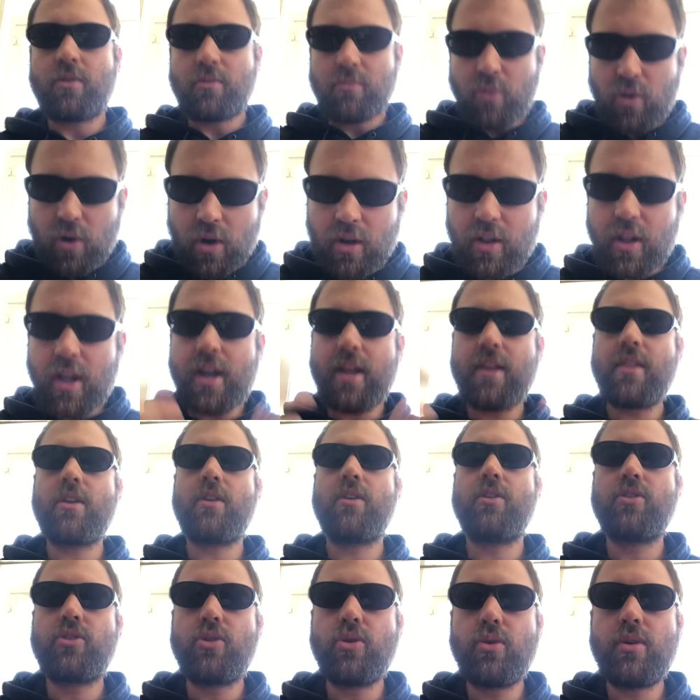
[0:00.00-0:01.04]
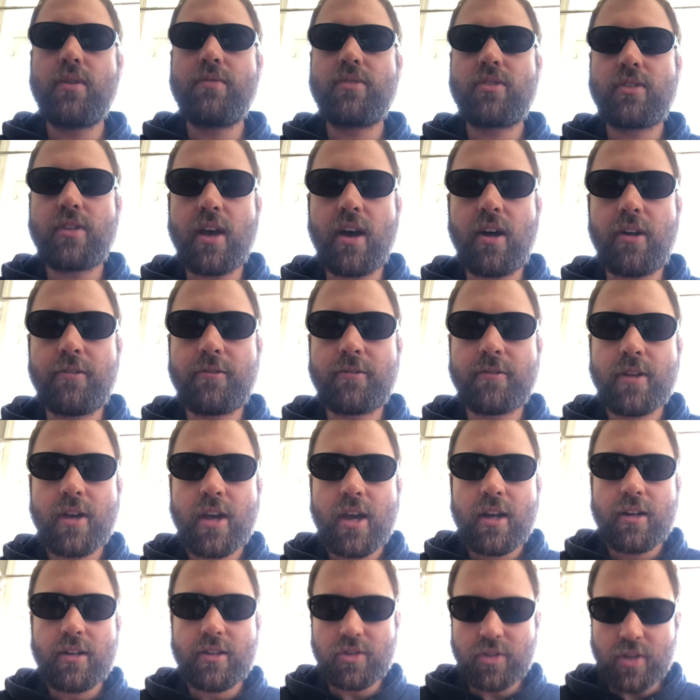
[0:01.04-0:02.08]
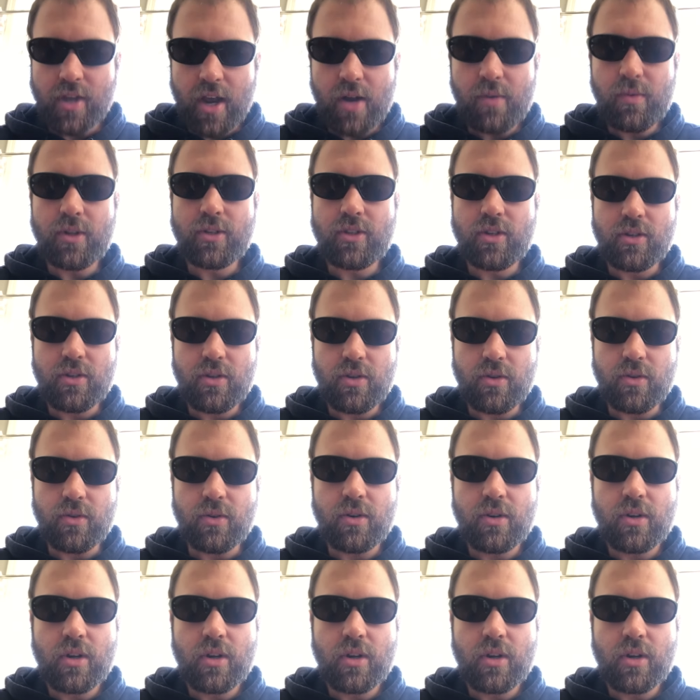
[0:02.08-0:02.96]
more letting their intuitive self decide what to do.